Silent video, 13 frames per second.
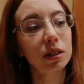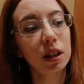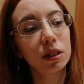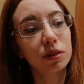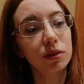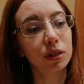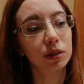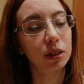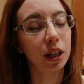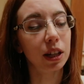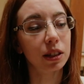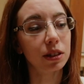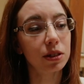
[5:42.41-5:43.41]
telephone
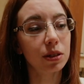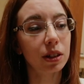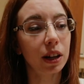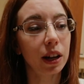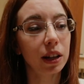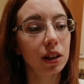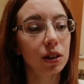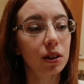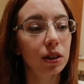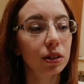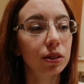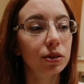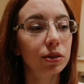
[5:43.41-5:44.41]
line so that I can
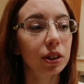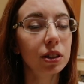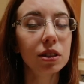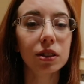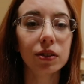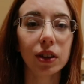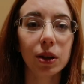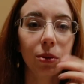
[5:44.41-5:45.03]
call the front if I